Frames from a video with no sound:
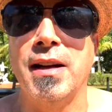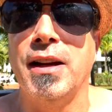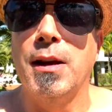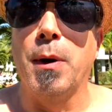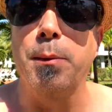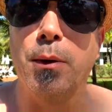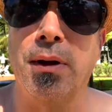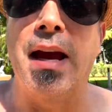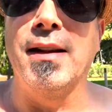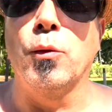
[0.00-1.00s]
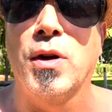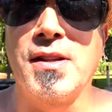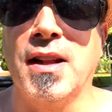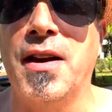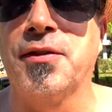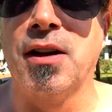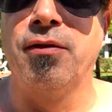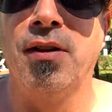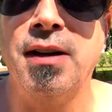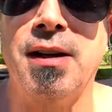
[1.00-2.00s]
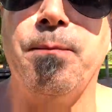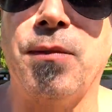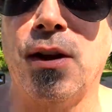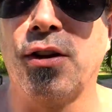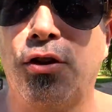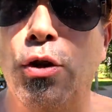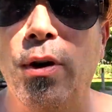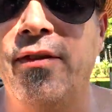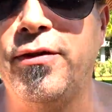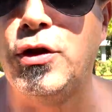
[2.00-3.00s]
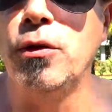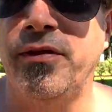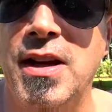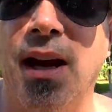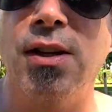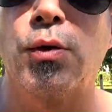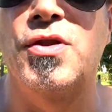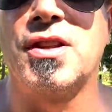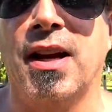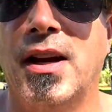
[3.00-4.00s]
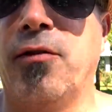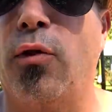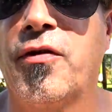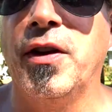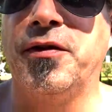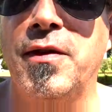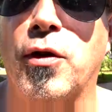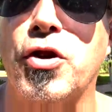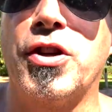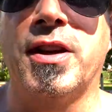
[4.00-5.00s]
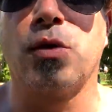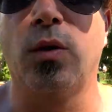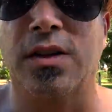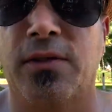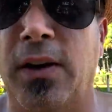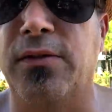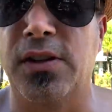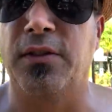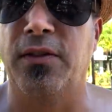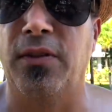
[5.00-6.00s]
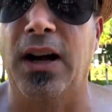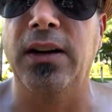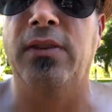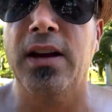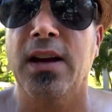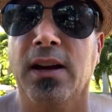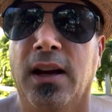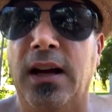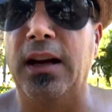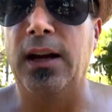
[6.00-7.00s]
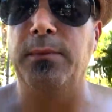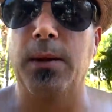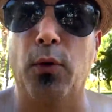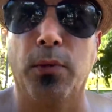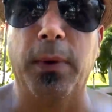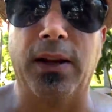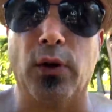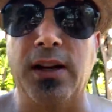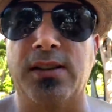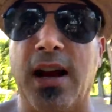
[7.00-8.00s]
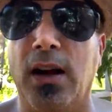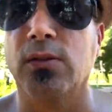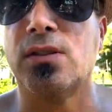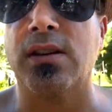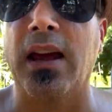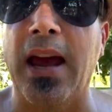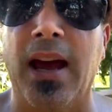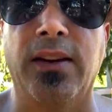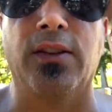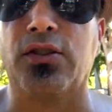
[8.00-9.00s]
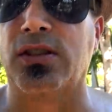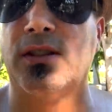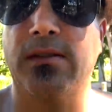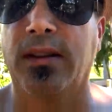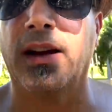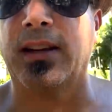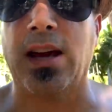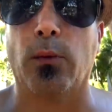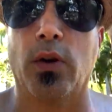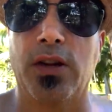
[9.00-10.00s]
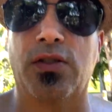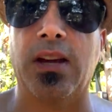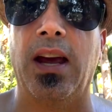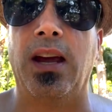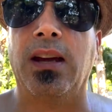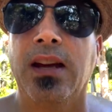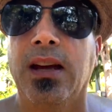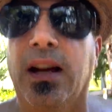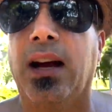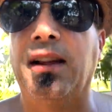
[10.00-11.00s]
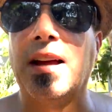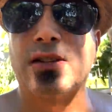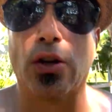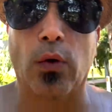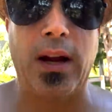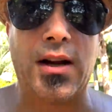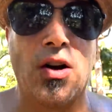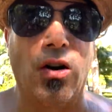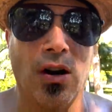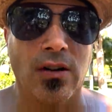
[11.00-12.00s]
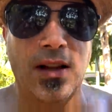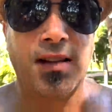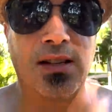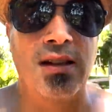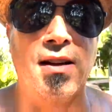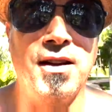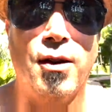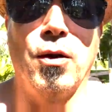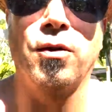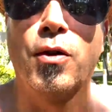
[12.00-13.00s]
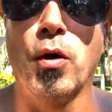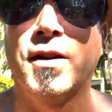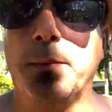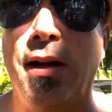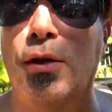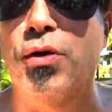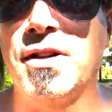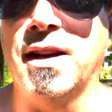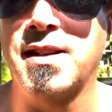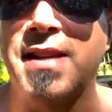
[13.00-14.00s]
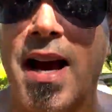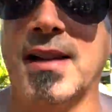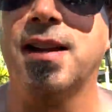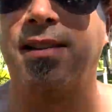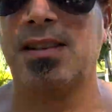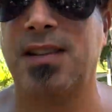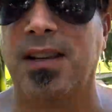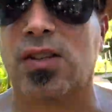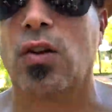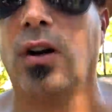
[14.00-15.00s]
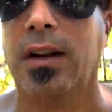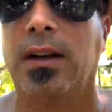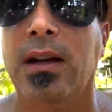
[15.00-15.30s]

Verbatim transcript: you might be able to get what's left of, you know, the two, two V8s, which is the 450 version, as well as a 575. Um, they both make great sounds and they're just, again, what do you say? Uh, that's a great car. That's, you know, going to be interesting and sad that see it's gone.